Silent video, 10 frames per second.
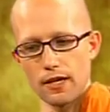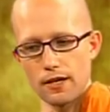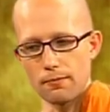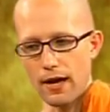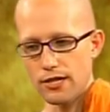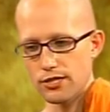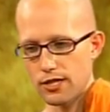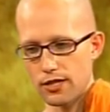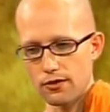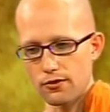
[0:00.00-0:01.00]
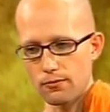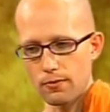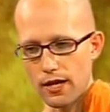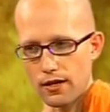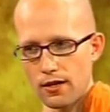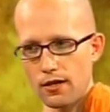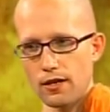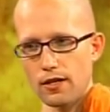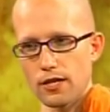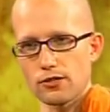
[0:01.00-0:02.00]
uh, magic or by
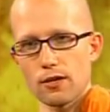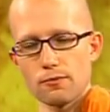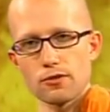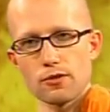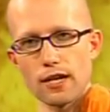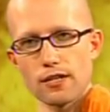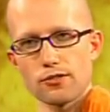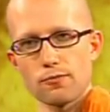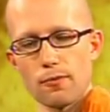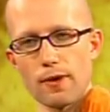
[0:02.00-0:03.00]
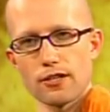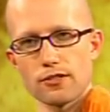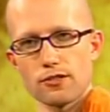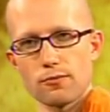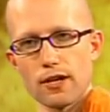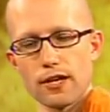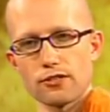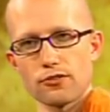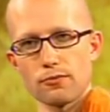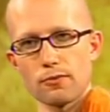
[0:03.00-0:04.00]
uh, some su any superna
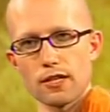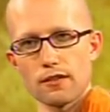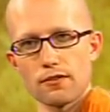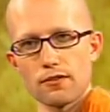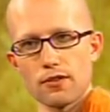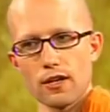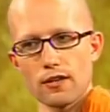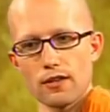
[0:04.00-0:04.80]
supernatural means,